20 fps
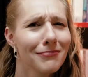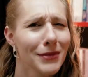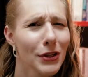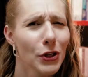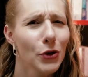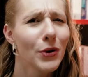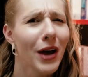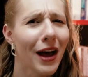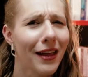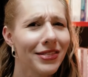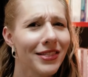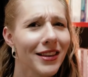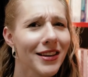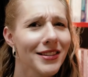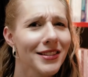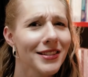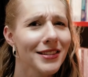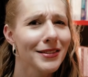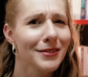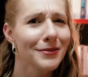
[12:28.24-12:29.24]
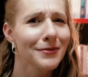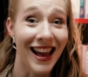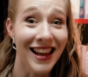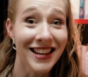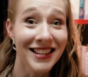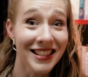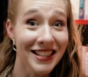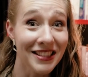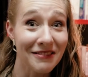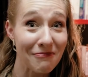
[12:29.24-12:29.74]
You got this.
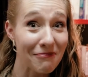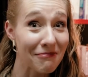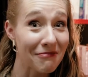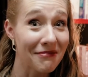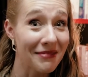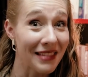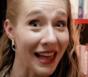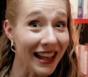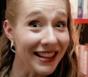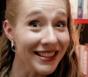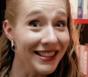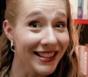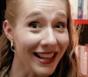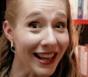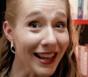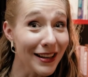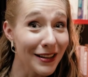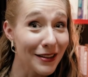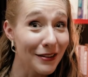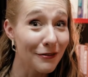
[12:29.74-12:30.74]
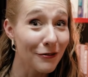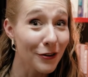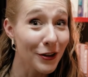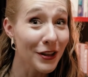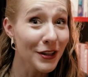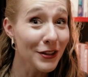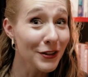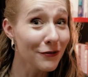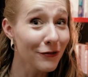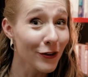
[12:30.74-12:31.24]
And that's it for
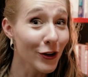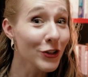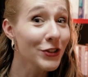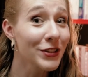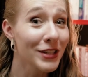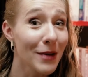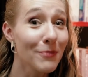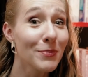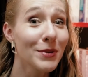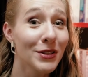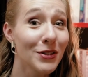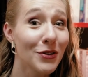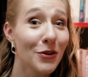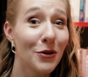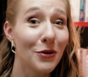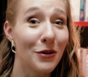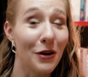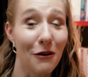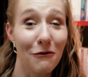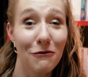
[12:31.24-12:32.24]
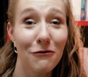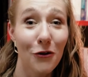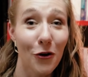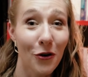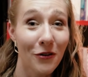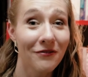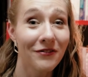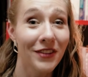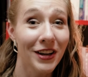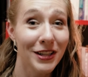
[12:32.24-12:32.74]
this first episode of
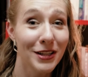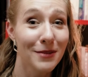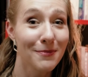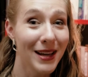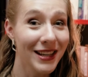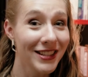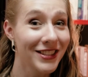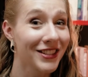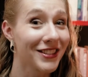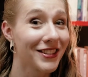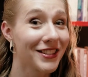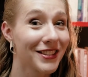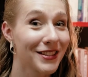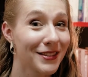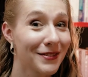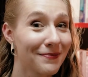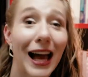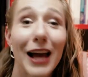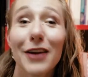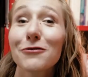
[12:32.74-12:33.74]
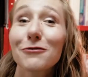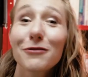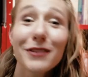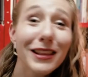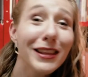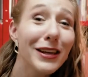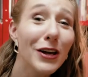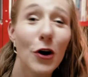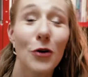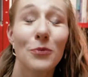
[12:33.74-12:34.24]
Form Fundamentals. I
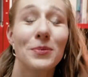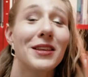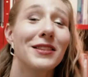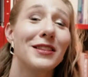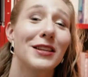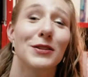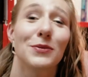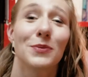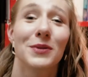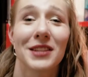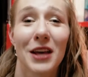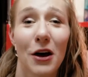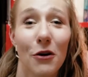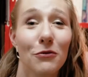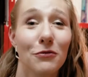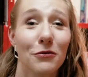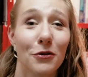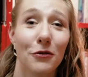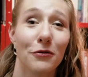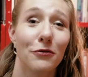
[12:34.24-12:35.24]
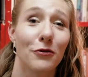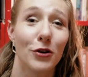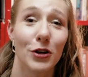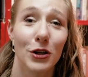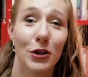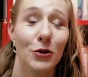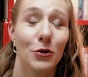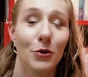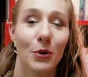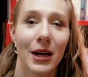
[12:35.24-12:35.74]
really hope that this was helpful for
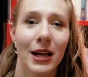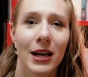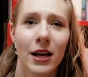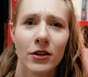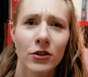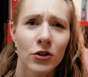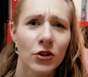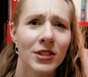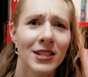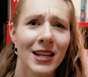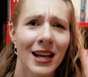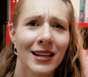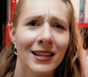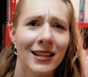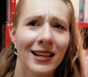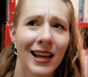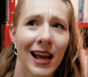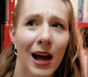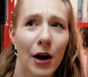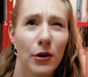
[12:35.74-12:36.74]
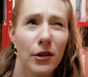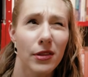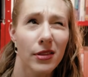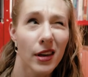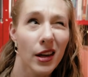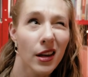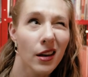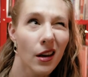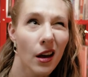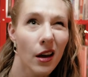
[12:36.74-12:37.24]
you in understanding how to
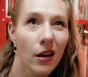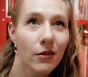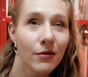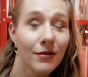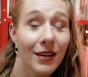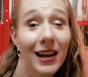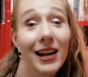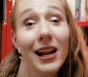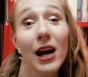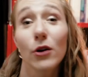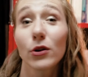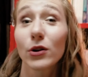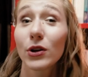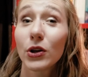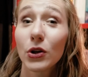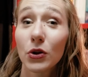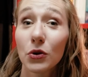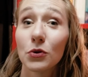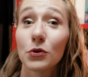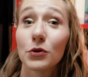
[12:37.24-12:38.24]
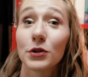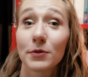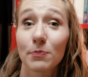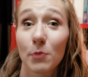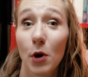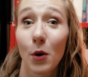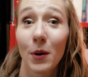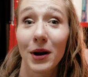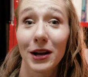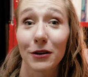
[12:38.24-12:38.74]
think of and how to use
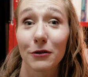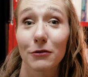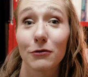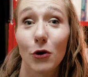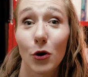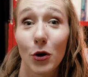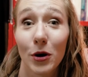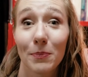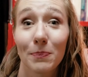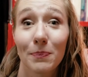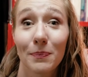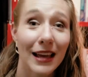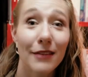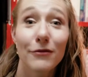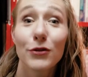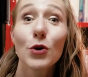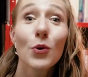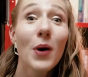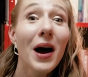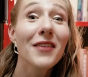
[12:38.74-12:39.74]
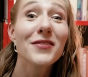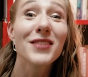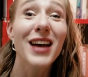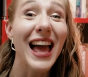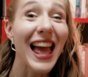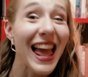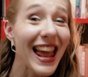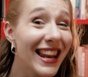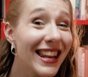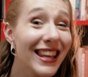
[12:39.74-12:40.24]
poetic form. If you have
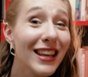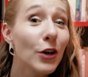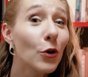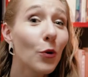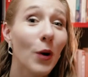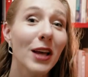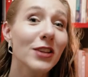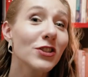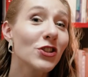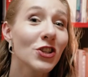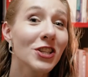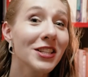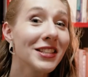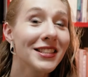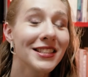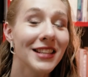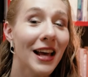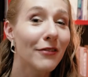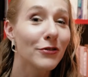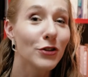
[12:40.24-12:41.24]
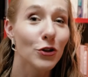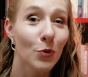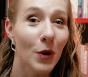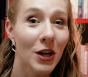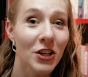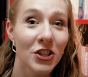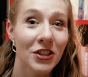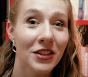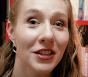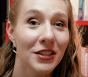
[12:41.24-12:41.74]
any questions after
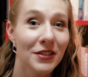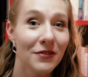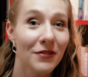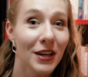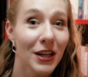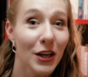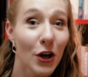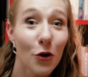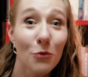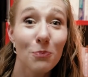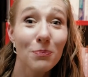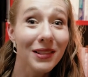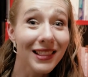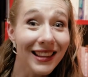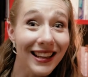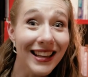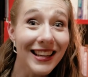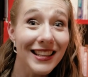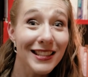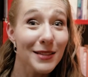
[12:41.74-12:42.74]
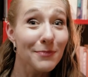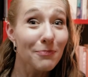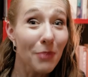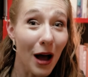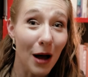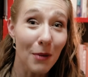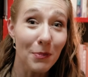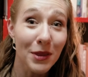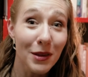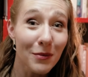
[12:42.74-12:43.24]
watching this video, please
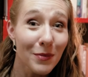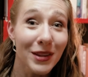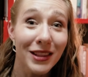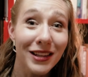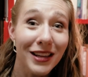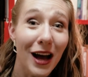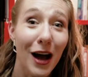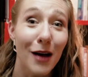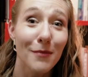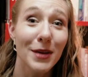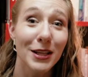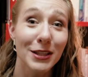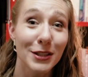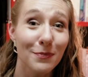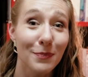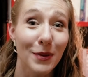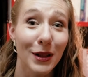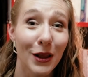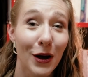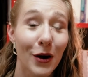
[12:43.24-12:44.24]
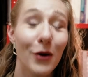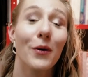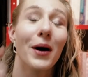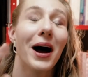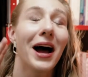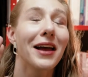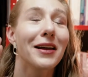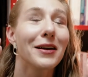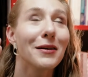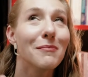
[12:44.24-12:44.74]
pop them in the comments below.
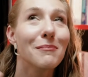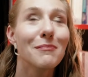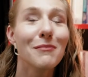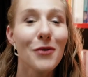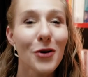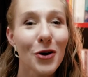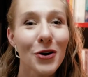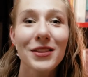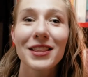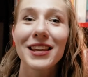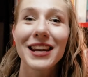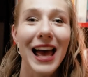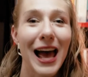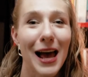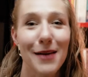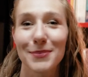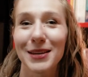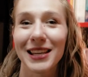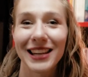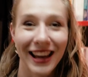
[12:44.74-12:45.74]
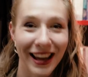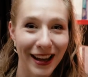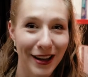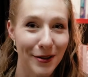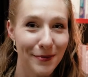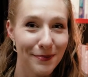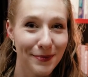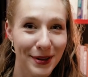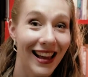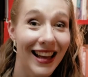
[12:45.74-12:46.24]
I am more than happy to
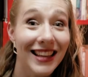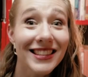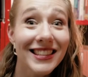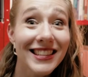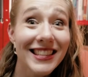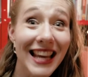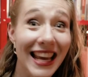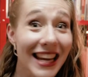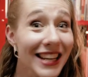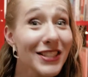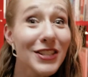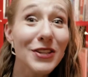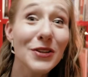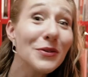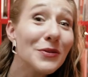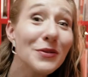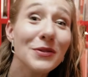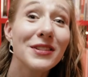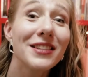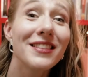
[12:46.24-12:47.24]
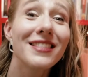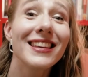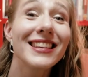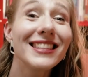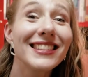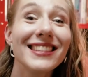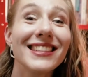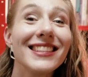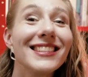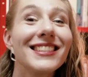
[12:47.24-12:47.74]
help. And stay tuned,
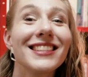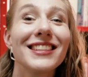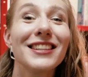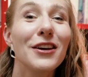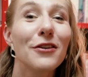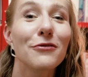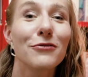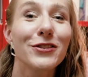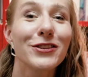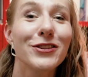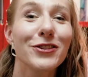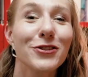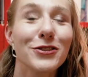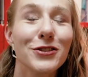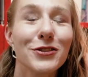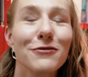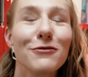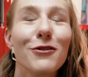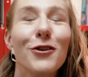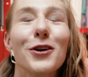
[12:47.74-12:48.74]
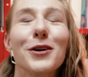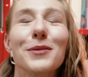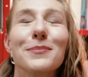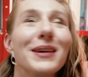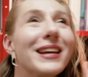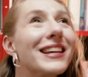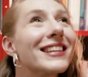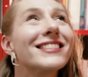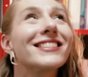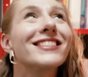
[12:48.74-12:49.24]
this season of Return to Form
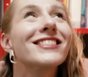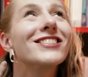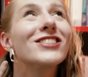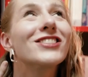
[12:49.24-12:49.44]
is